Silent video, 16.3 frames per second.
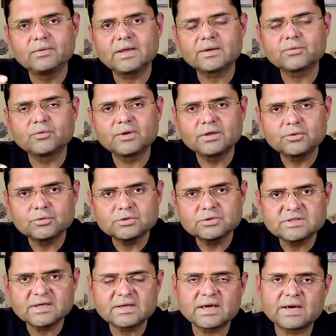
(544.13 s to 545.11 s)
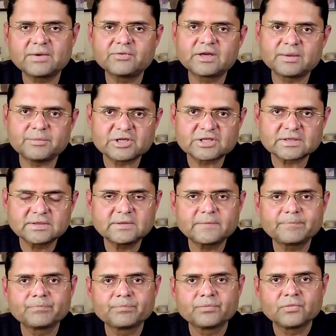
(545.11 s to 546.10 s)
we are going to check our
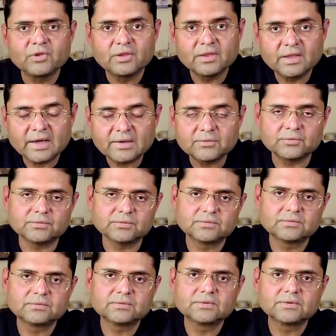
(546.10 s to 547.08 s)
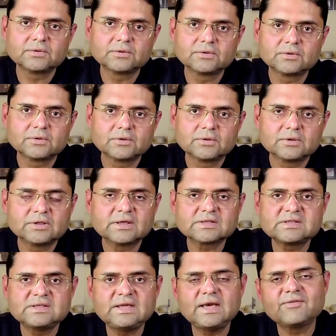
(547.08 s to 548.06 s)
emission now,
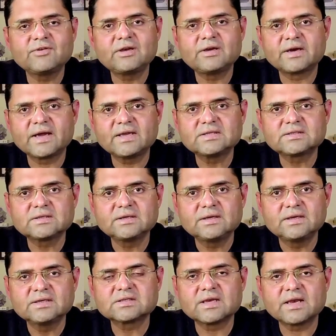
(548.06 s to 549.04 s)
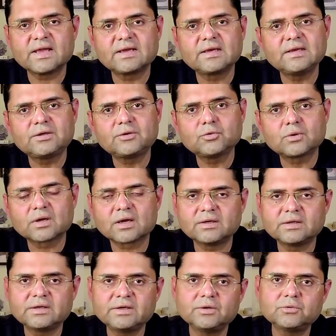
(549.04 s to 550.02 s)
the sea level rise is likely to
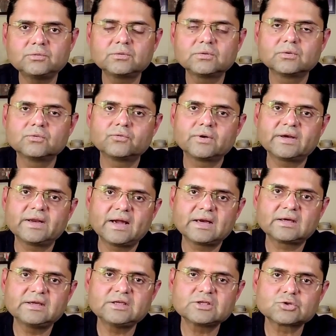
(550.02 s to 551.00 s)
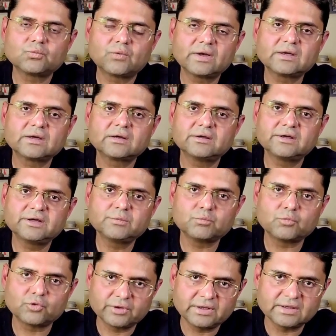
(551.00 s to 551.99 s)
continue for at least
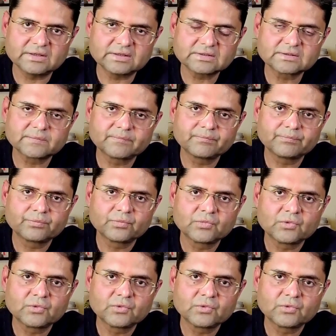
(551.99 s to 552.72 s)
100 more years.